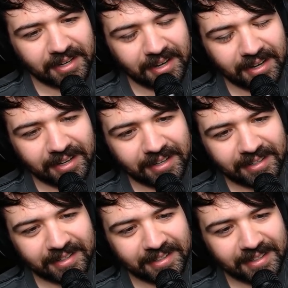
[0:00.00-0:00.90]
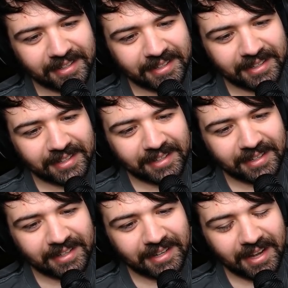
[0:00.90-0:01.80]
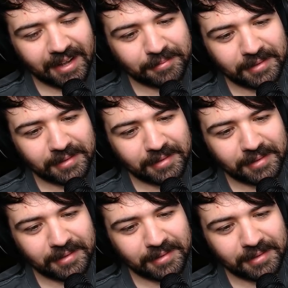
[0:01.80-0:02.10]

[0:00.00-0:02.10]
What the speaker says: Know if you can see the juices dripping.